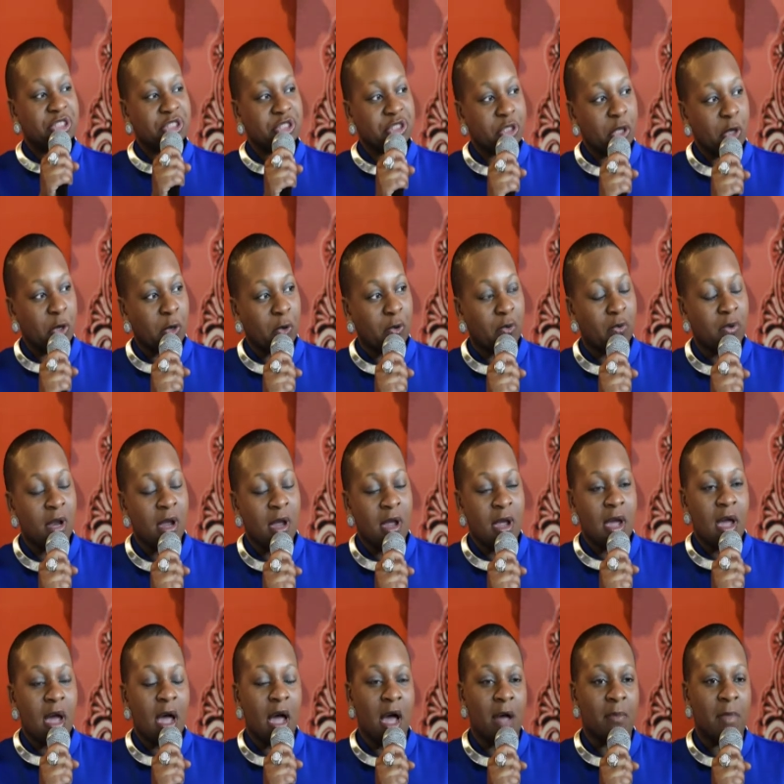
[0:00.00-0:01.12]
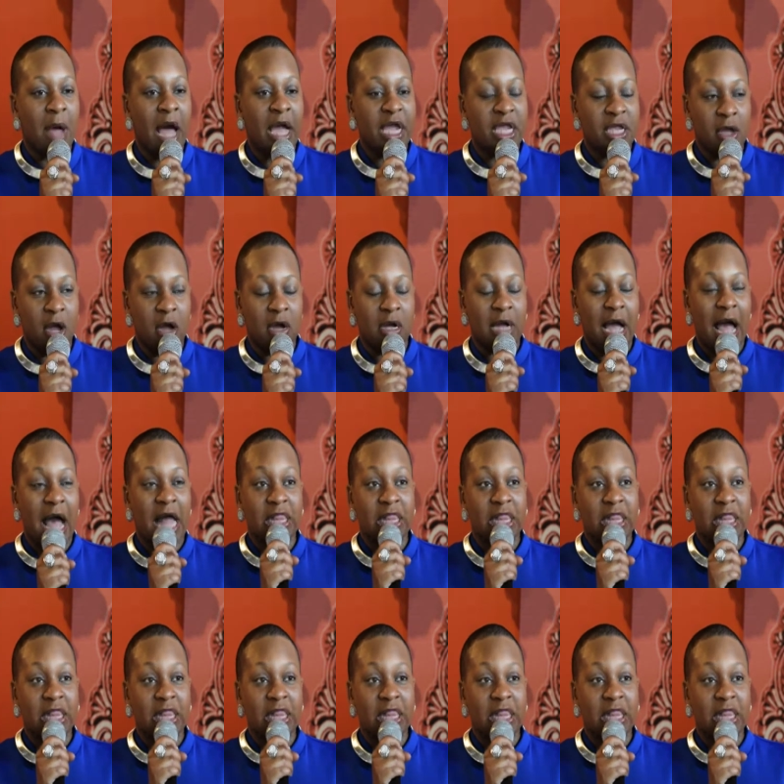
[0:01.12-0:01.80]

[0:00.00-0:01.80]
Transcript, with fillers: so um, I young I